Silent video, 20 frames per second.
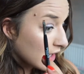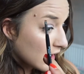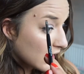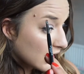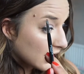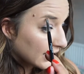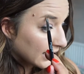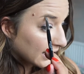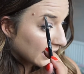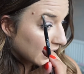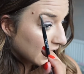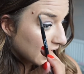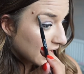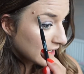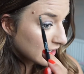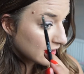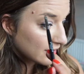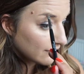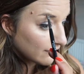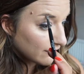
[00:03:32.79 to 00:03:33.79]
I
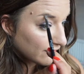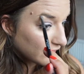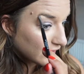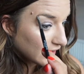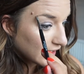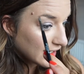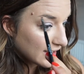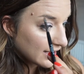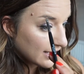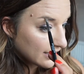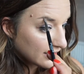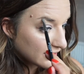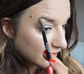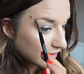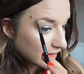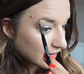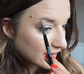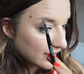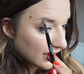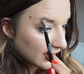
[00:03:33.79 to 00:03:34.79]
again fill in
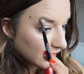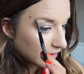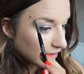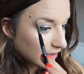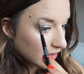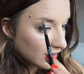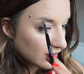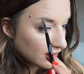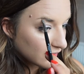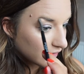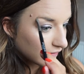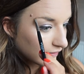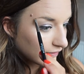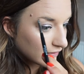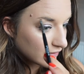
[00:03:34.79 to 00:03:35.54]
the second half,